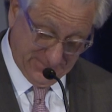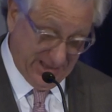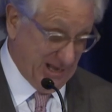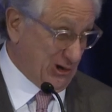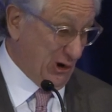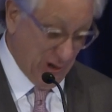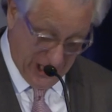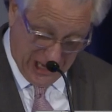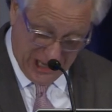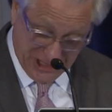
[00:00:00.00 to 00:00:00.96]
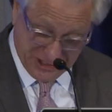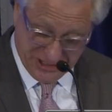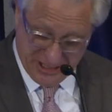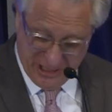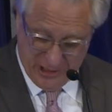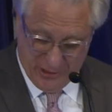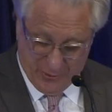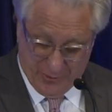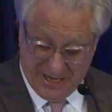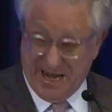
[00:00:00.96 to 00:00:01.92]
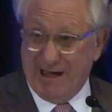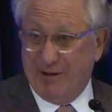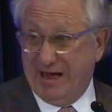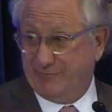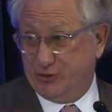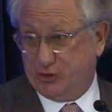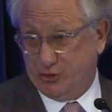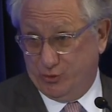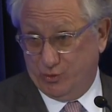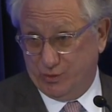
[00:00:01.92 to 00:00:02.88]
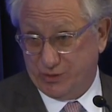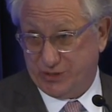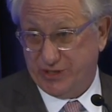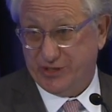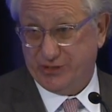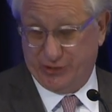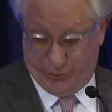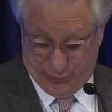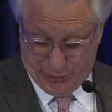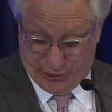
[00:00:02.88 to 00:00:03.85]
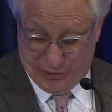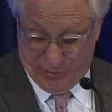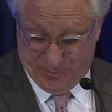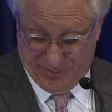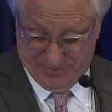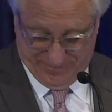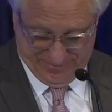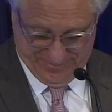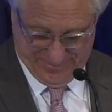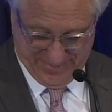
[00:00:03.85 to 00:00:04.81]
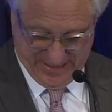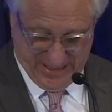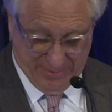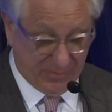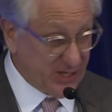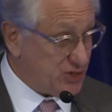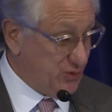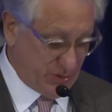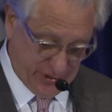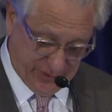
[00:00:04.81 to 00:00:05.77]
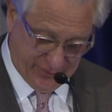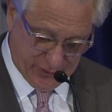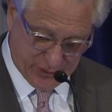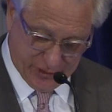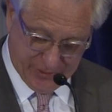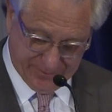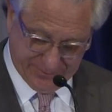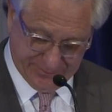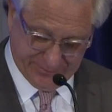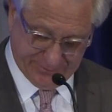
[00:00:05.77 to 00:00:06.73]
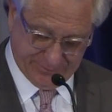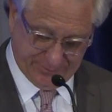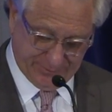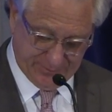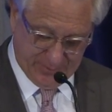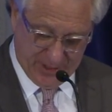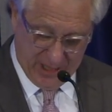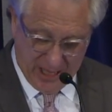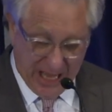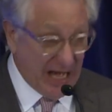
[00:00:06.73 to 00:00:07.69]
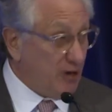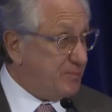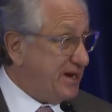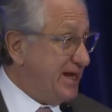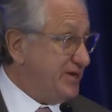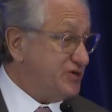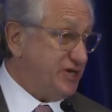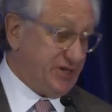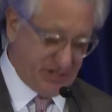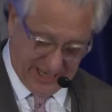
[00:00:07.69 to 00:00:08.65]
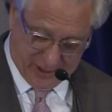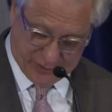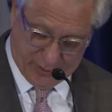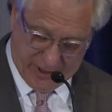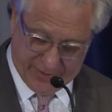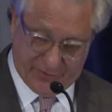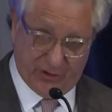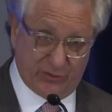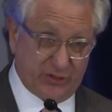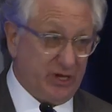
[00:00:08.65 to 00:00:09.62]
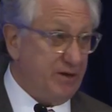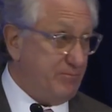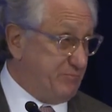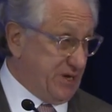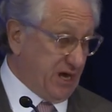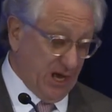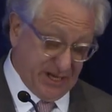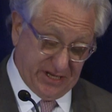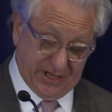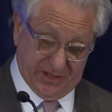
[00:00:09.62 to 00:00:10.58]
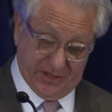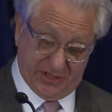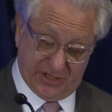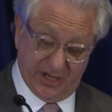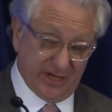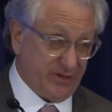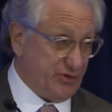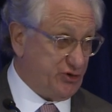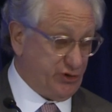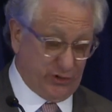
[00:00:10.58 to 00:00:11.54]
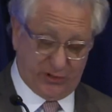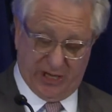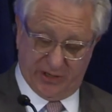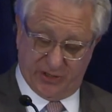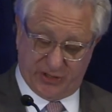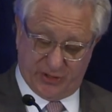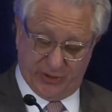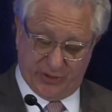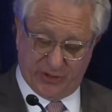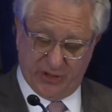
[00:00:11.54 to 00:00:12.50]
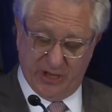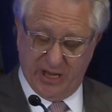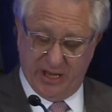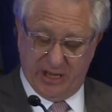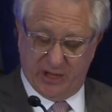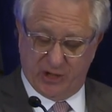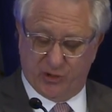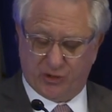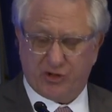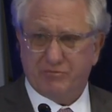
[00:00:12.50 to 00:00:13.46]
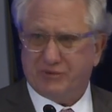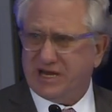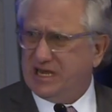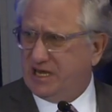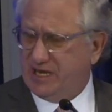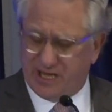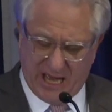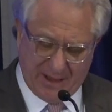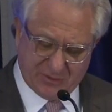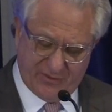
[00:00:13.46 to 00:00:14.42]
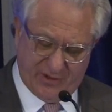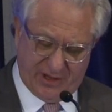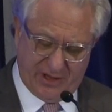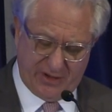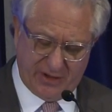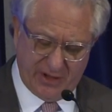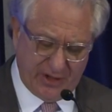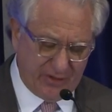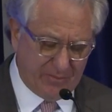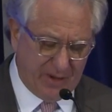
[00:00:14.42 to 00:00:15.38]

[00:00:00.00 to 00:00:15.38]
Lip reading: At long last, we now have the tools to do the job and must look to the future. Our plan sets out one of those big ideas that Churchill understood could completely captivate the